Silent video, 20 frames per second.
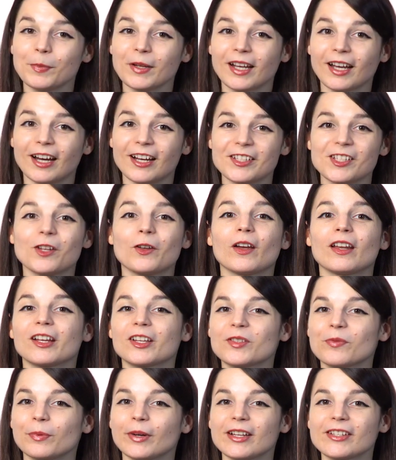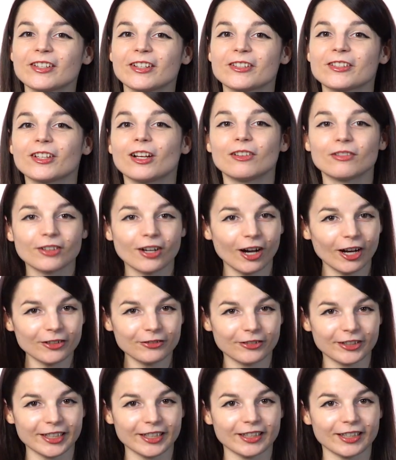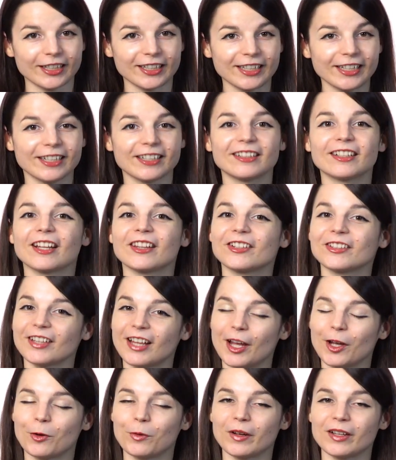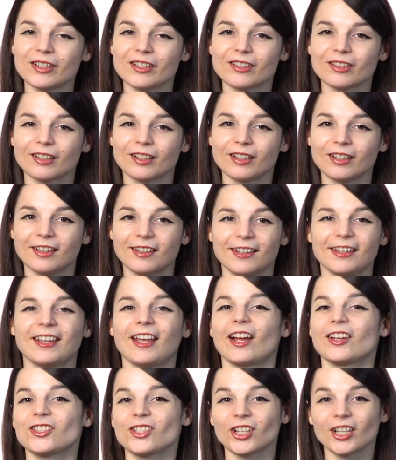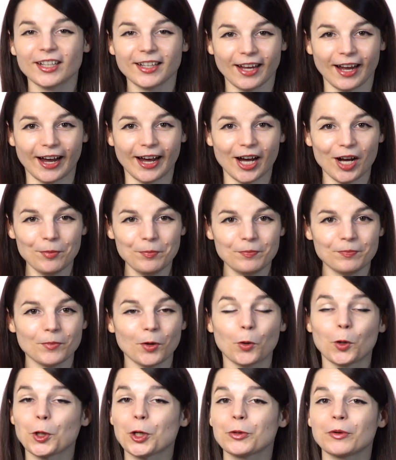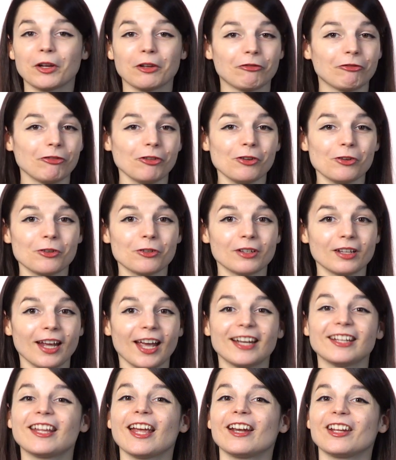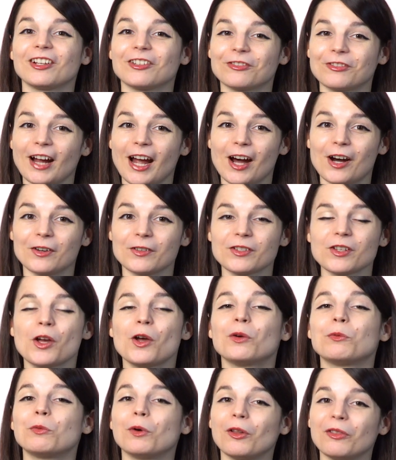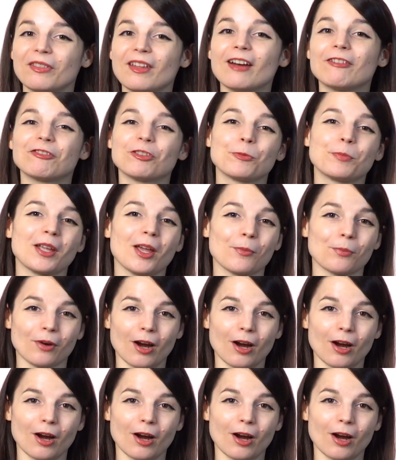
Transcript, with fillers: because you can express yourself confidently in another language. Catching a cab, ordering food, and getting around will never be a